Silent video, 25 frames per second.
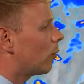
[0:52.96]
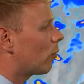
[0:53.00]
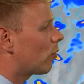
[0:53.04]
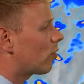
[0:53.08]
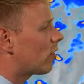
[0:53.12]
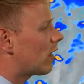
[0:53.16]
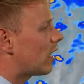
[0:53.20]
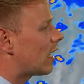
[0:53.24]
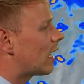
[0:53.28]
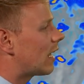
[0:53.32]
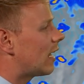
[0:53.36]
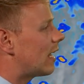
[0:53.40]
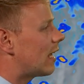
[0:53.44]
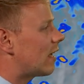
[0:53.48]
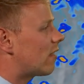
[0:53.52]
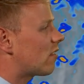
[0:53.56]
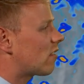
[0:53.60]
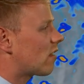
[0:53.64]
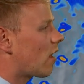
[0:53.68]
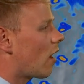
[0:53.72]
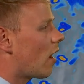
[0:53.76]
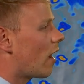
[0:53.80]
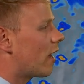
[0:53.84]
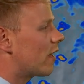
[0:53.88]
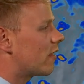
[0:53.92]
we'll see clear
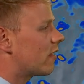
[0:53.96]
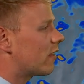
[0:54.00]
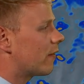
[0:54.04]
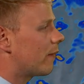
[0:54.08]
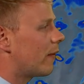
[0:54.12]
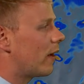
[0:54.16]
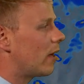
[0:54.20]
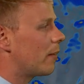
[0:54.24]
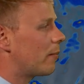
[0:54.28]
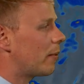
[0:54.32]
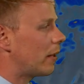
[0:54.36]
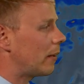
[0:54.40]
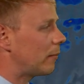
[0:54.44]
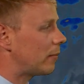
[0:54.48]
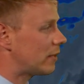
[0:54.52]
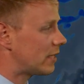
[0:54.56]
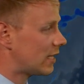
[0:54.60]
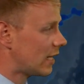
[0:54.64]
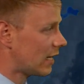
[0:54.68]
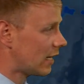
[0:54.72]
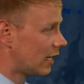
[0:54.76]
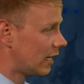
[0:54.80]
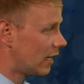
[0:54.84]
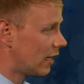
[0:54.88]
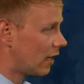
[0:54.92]
skies developing,
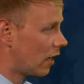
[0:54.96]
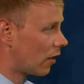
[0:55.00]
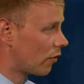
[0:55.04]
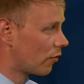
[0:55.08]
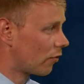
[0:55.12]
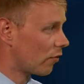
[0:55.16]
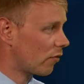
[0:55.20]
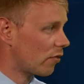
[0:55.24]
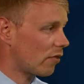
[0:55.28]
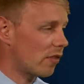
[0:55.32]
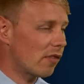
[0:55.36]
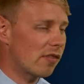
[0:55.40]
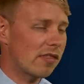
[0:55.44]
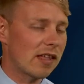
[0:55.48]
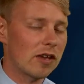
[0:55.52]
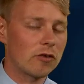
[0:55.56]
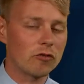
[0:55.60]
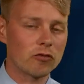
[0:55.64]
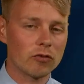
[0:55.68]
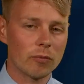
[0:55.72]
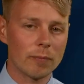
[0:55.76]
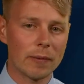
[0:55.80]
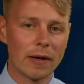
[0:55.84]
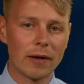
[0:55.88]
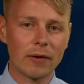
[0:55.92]
particularly across the
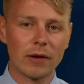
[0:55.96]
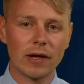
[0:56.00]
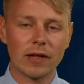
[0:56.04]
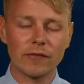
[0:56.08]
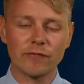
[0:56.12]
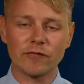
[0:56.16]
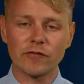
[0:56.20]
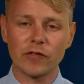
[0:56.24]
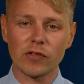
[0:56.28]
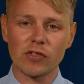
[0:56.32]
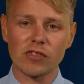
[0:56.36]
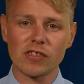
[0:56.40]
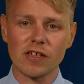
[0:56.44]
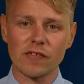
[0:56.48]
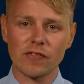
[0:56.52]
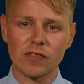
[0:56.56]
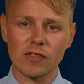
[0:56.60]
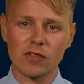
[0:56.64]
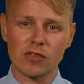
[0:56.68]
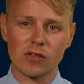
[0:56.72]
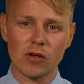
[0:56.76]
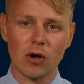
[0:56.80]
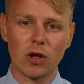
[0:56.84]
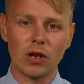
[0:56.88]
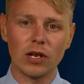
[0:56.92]
central belt and for
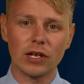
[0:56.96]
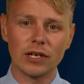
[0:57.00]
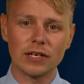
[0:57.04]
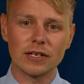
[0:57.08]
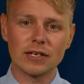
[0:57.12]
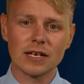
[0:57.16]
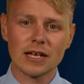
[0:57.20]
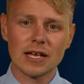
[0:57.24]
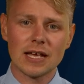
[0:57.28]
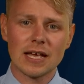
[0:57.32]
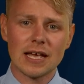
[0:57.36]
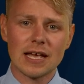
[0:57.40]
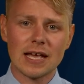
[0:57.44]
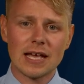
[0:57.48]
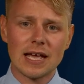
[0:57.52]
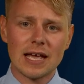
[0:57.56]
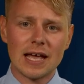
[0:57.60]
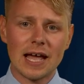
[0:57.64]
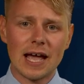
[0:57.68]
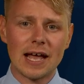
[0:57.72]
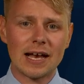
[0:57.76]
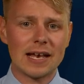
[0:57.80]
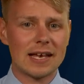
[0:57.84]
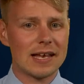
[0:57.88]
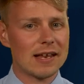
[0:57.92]
southern Scotland
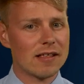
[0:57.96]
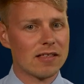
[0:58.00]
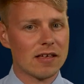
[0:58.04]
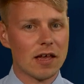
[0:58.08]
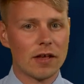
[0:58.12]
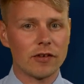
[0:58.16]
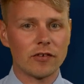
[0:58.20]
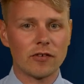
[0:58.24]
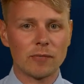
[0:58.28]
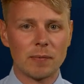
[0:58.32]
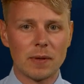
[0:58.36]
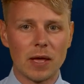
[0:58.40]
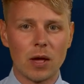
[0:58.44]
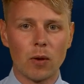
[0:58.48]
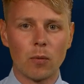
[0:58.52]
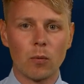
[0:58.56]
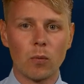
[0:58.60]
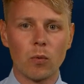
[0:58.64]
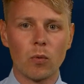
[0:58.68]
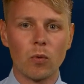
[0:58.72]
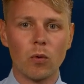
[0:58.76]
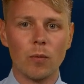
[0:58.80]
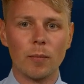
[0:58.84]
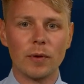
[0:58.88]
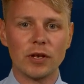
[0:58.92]
and it is going to be a
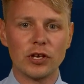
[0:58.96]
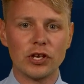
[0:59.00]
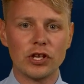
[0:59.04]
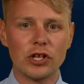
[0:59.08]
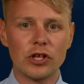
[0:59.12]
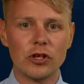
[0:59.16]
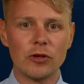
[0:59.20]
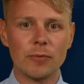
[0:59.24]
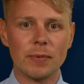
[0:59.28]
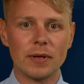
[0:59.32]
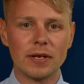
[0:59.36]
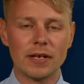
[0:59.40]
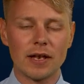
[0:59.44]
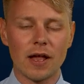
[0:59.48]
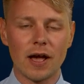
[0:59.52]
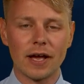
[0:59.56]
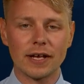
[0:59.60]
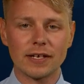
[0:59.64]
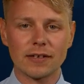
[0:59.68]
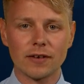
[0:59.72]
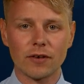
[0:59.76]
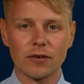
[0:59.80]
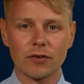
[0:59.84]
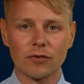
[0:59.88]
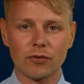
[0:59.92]
warm and humid
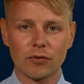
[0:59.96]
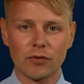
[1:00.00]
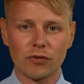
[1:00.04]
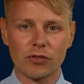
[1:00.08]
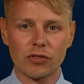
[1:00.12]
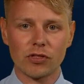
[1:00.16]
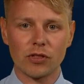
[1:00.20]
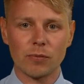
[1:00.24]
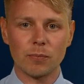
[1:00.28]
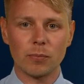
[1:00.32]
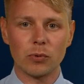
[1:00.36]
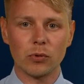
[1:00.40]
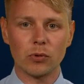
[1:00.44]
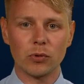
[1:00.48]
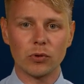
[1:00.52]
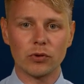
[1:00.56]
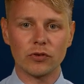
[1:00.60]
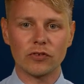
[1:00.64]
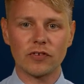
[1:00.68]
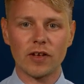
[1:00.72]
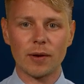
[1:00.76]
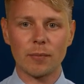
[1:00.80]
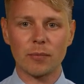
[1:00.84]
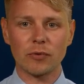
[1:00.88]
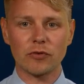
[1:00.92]
night across the
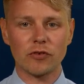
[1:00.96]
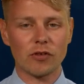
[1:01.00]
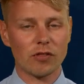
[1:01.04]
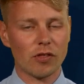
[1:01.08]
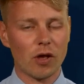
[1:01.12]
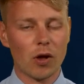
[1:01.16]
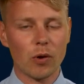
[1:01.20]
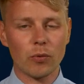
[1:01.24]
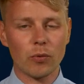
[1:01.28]
board. Temperatures